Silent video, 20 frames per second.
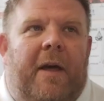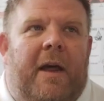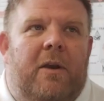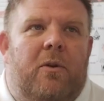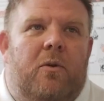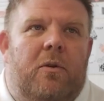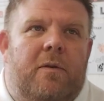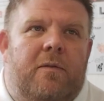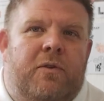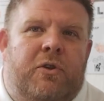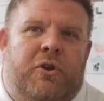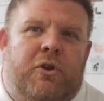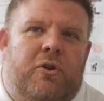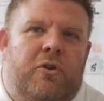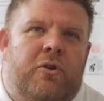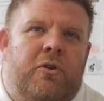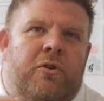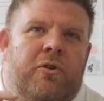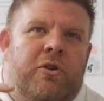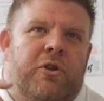then all of a
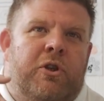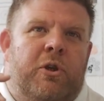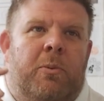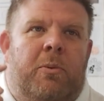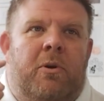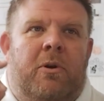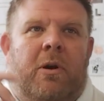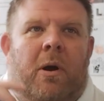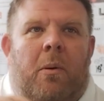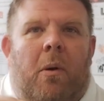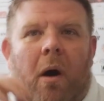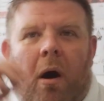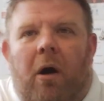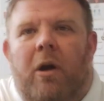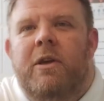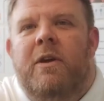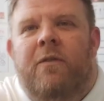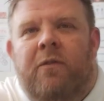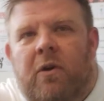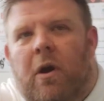sudden, someone will go, oh,
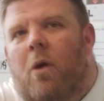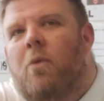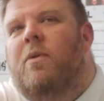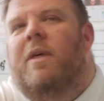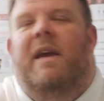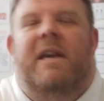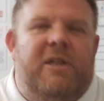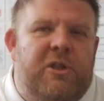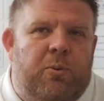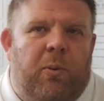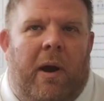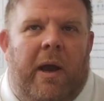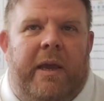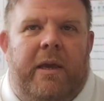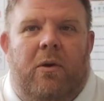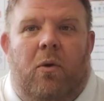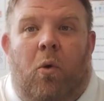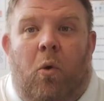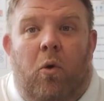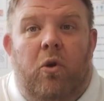you go this
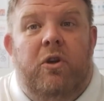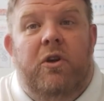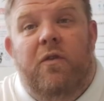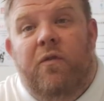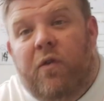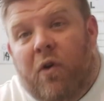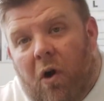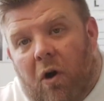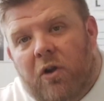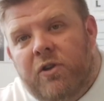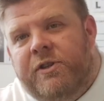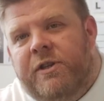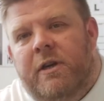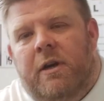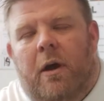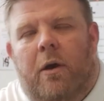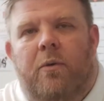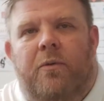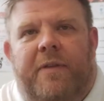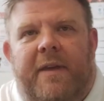way, or you've got to
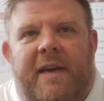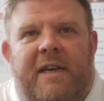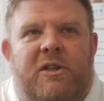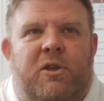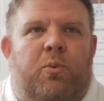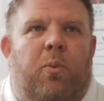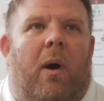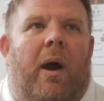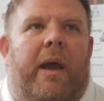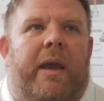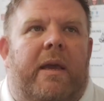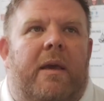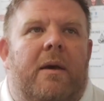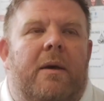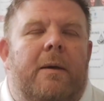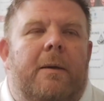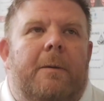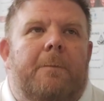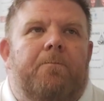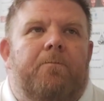go this way.
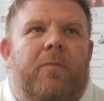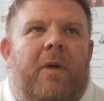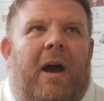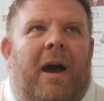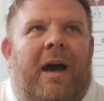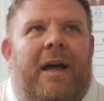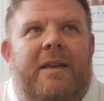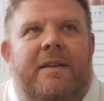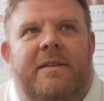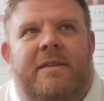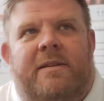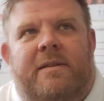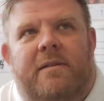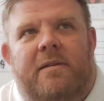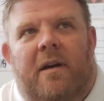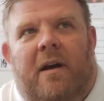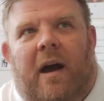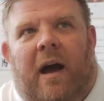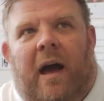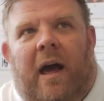And
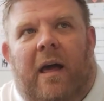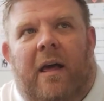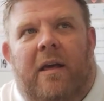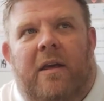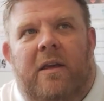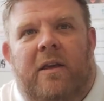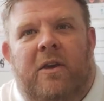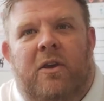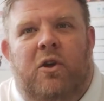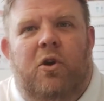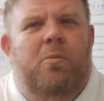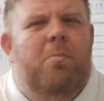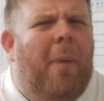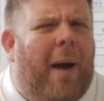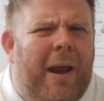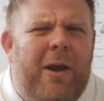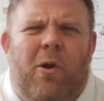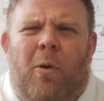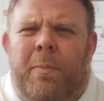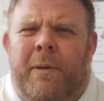you
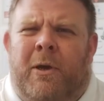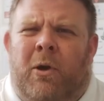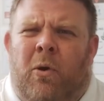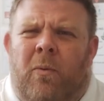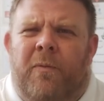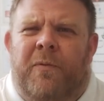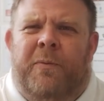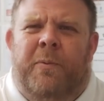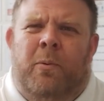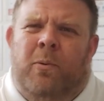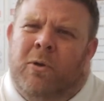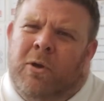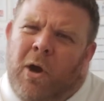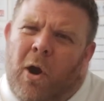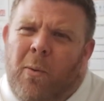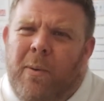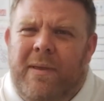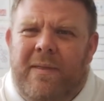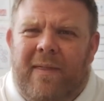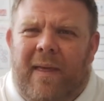might not be comfortable
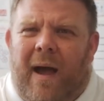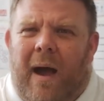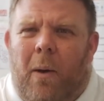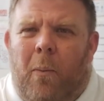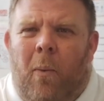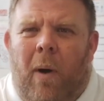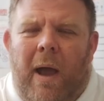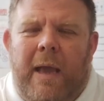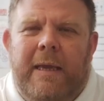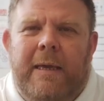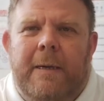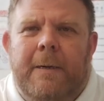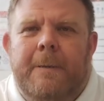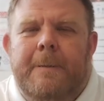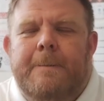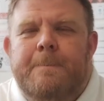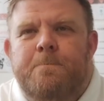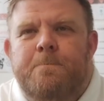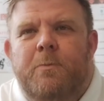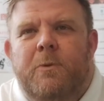going that way.
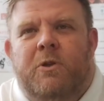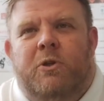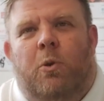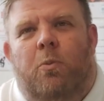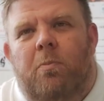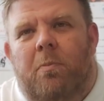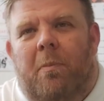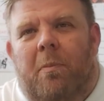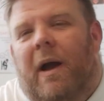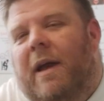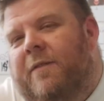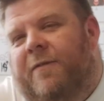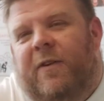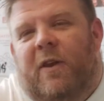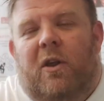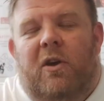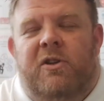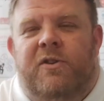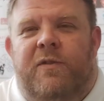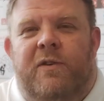So my
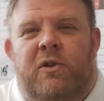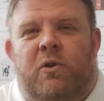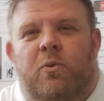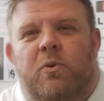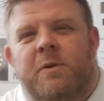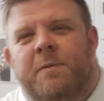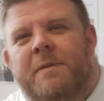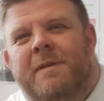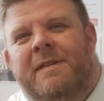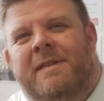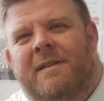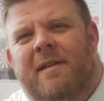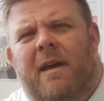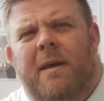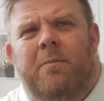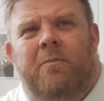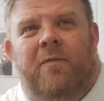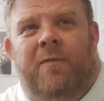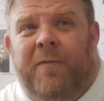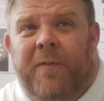philosophy has always been the
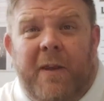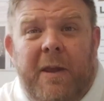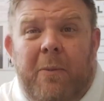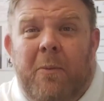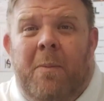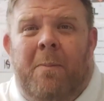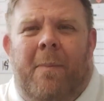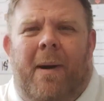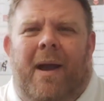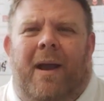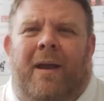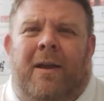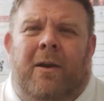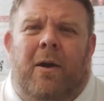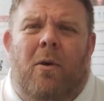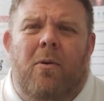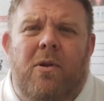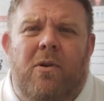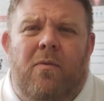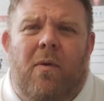same. Fleetwood Mac,
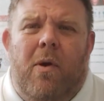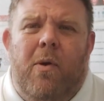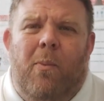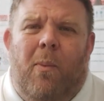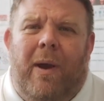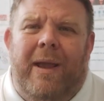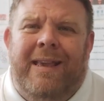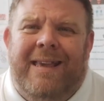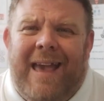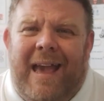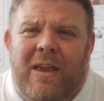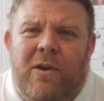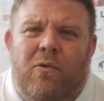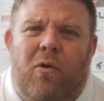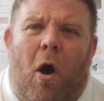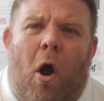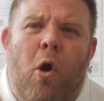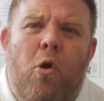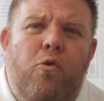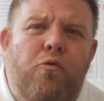go your own way. Get
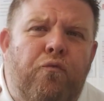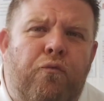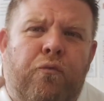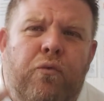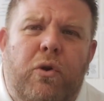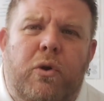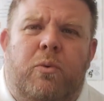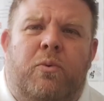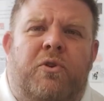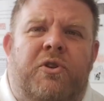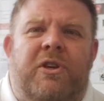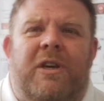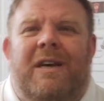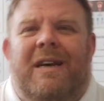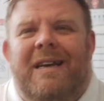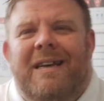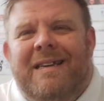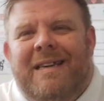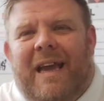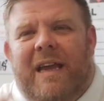your own route.
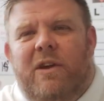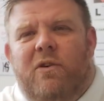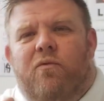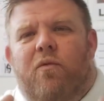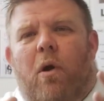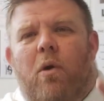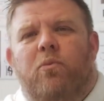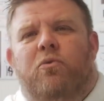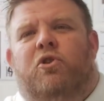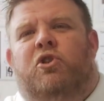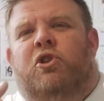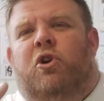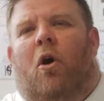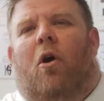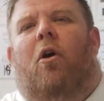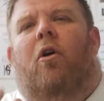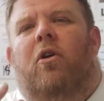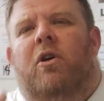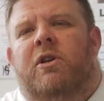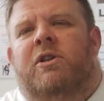Get your own
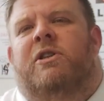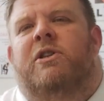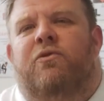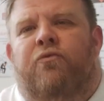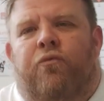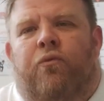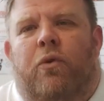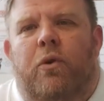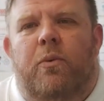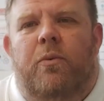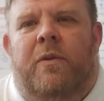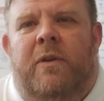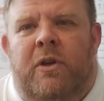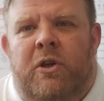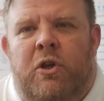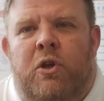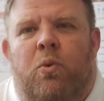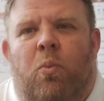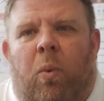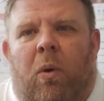targeted route that
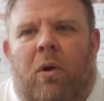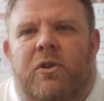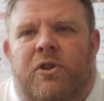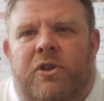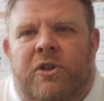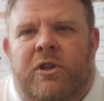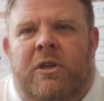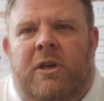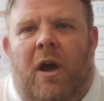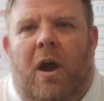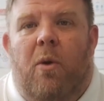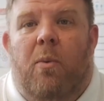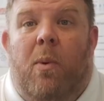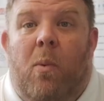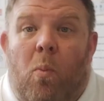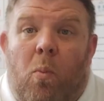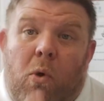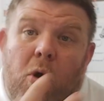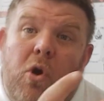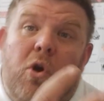you want to go
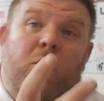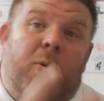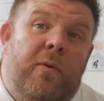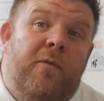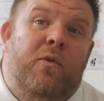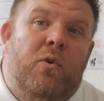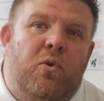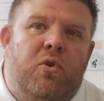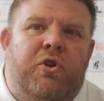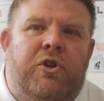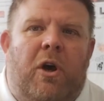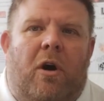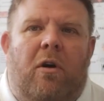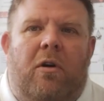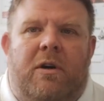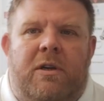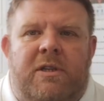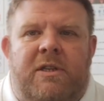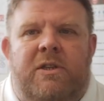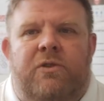and work with your
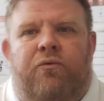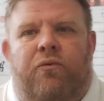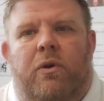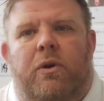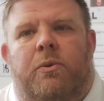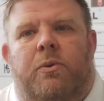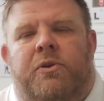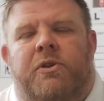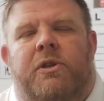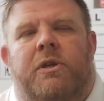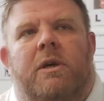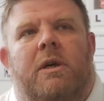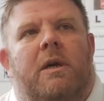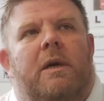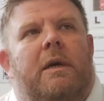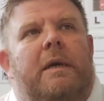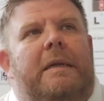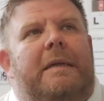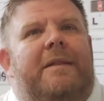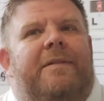targeted route.
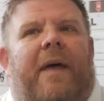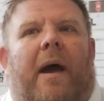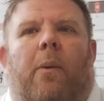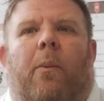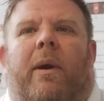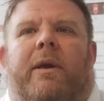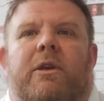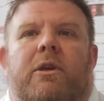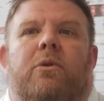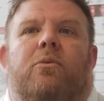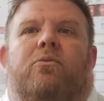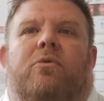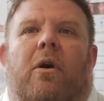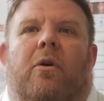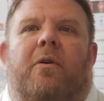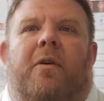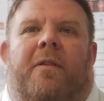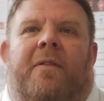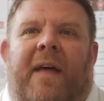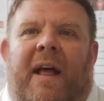That way you know
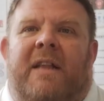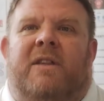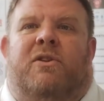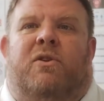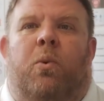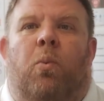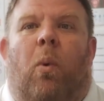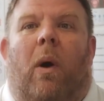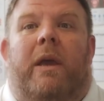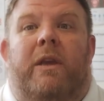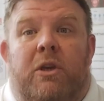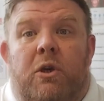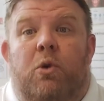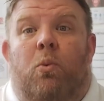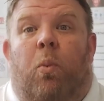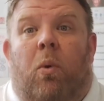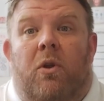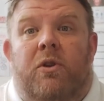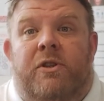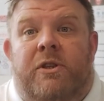that that's the way you
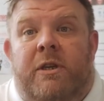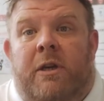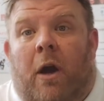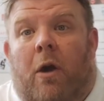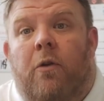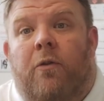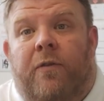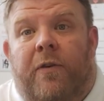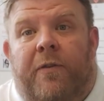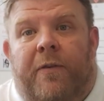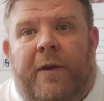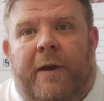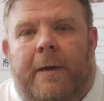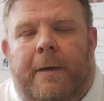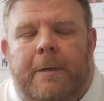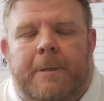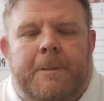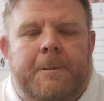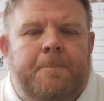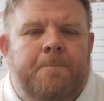want to go for
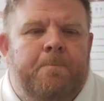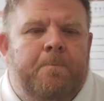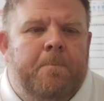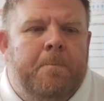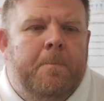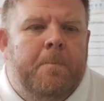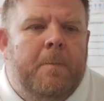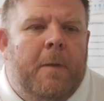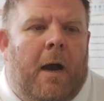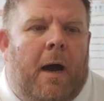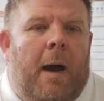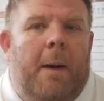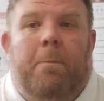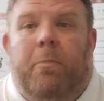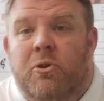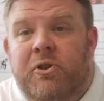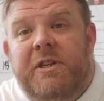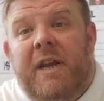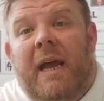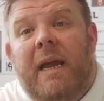things.
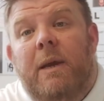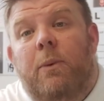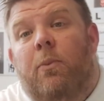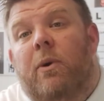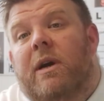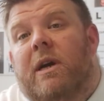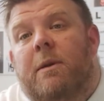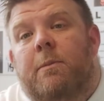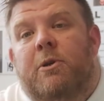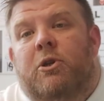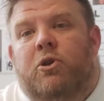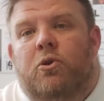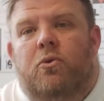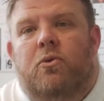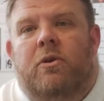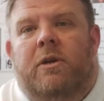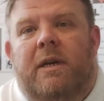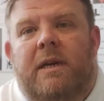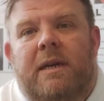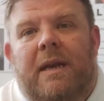But today we're going to be
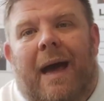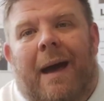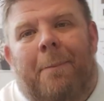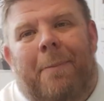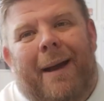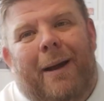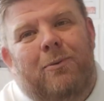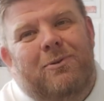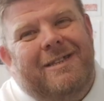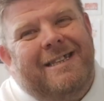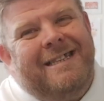talking about